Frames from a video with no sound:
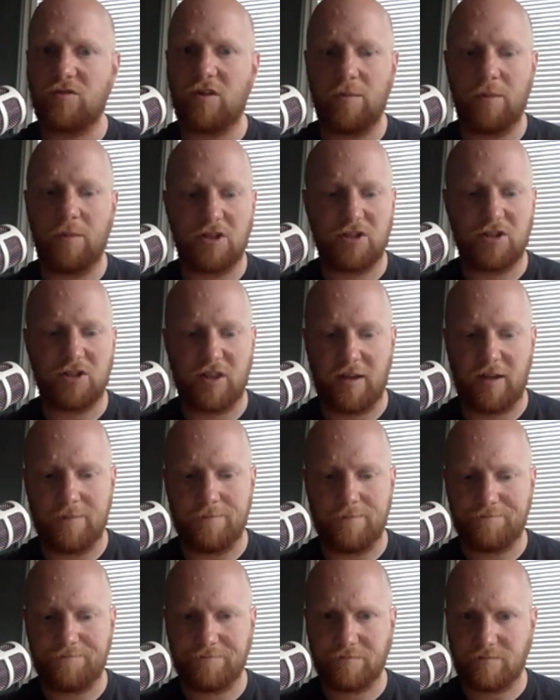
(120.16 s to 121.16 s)
very much
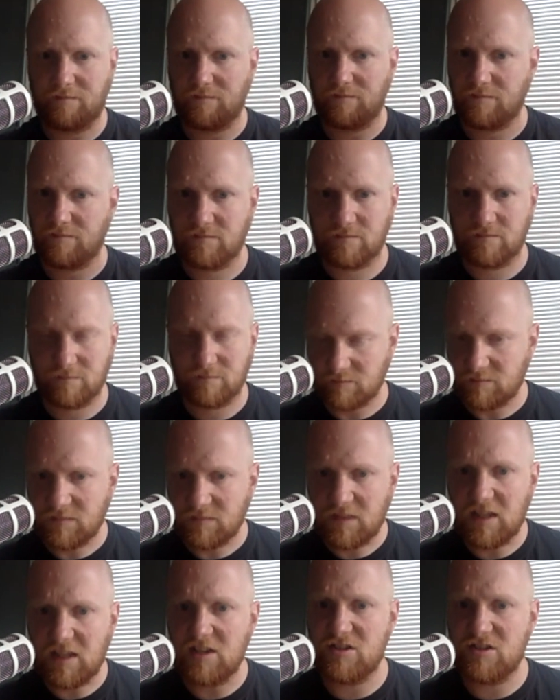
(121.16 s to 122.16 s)

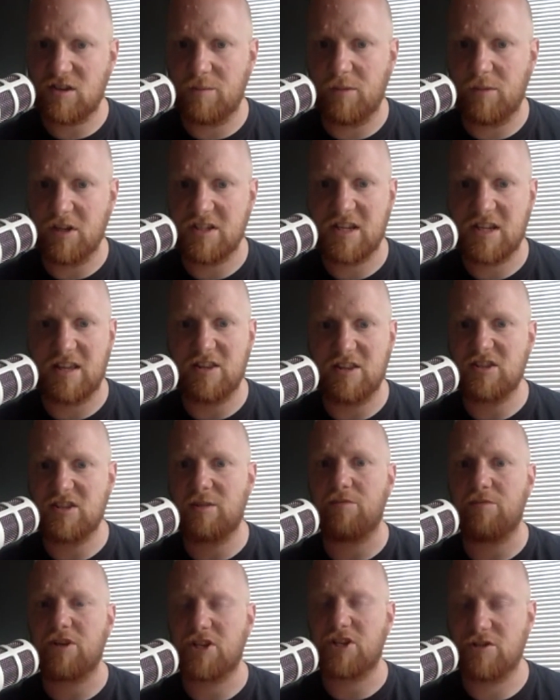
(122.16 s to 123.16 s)
some might say the
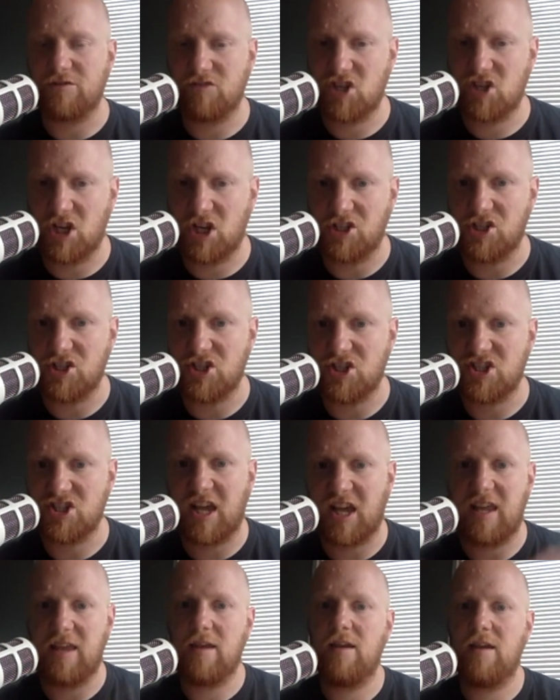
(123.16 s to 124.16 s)
separation of church and
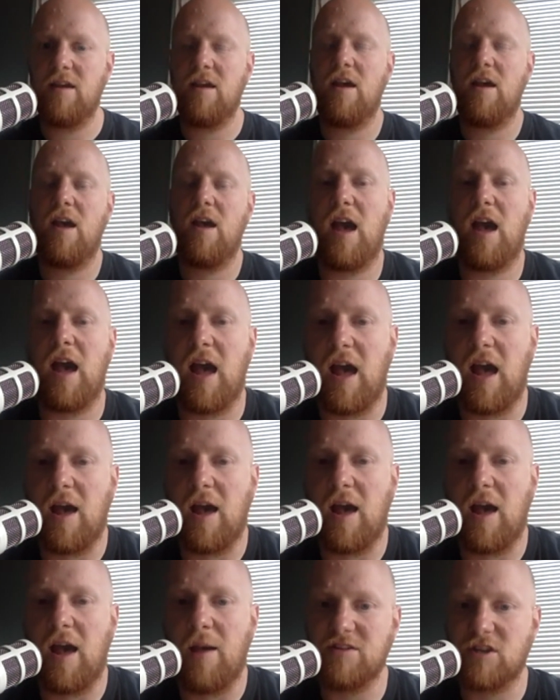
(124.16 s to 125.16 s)
state
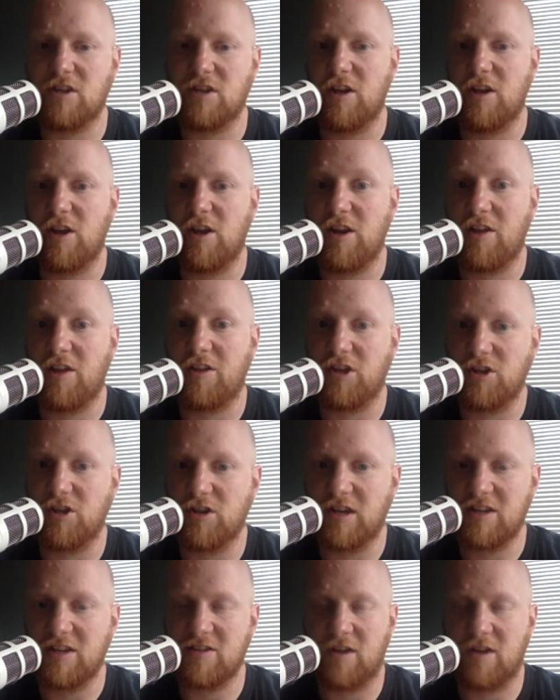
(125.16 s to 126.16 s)
is another
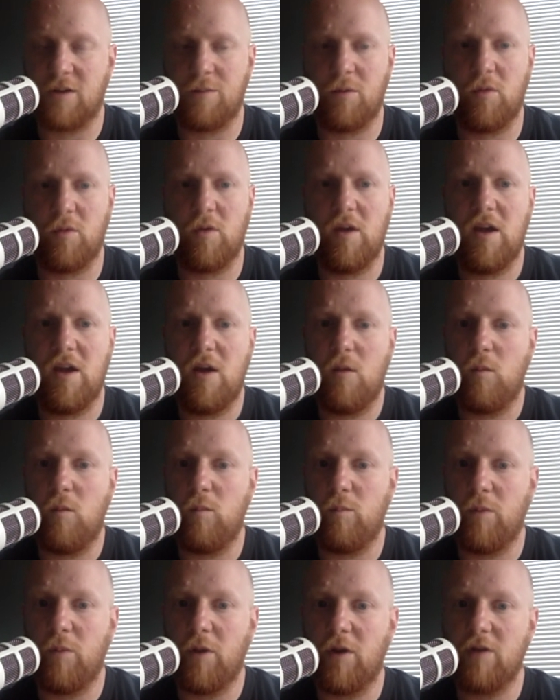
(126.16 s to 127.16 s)
good example.
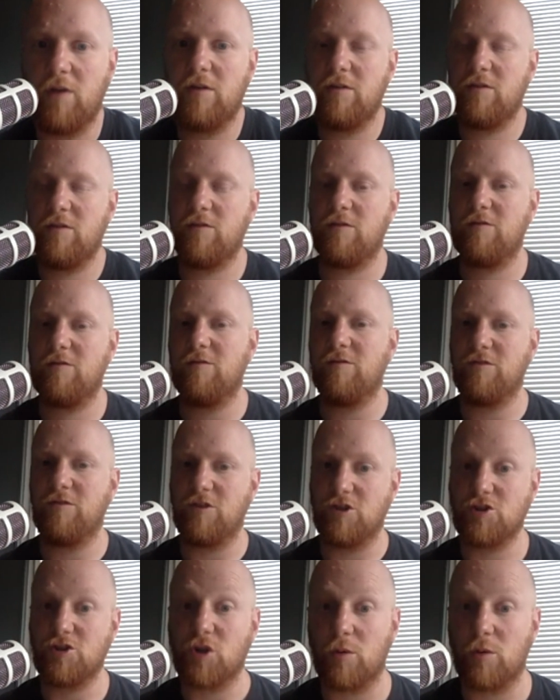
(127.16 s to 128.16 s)
But
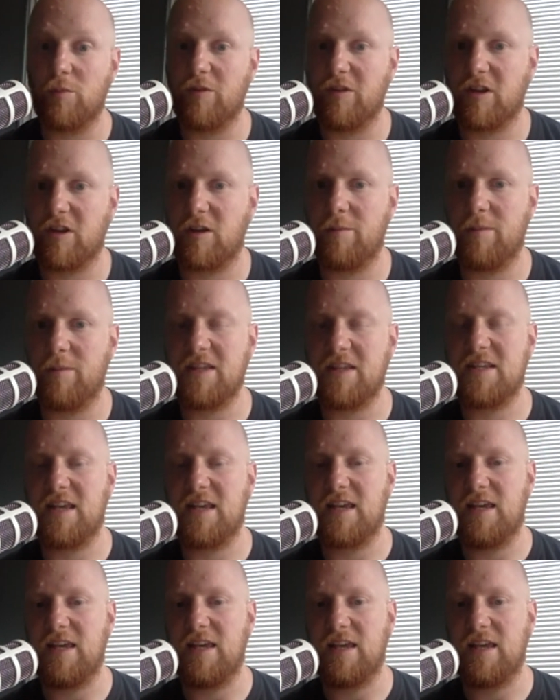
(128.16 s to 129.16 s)
the job of the
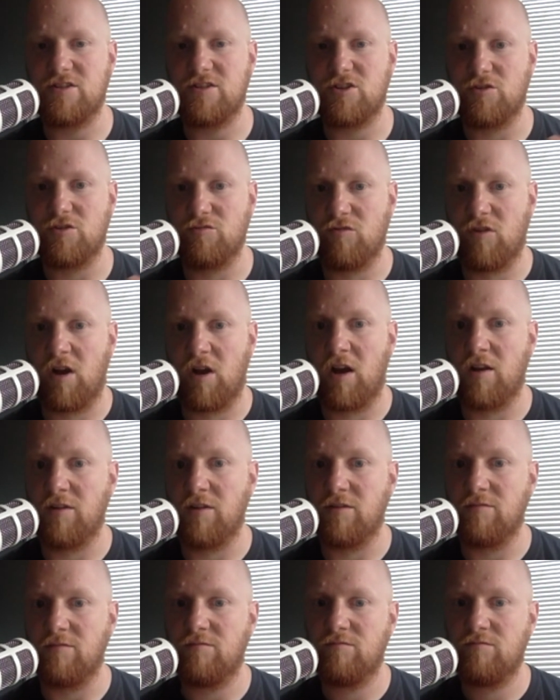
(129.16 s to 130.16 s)
committee is to
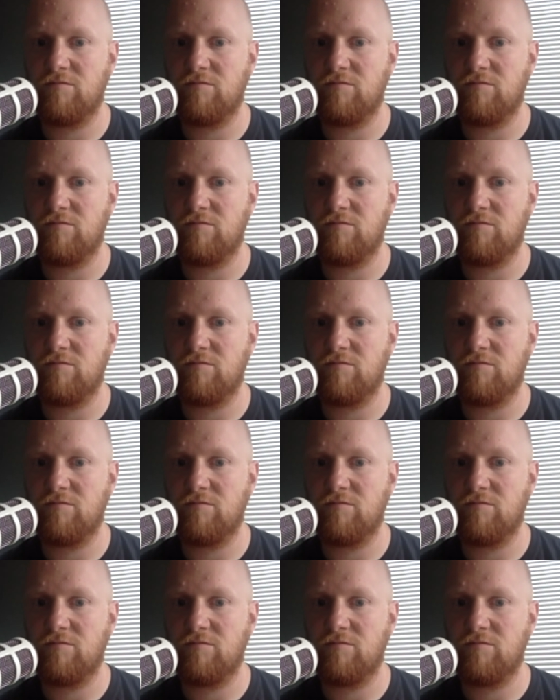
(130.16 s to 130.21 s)
run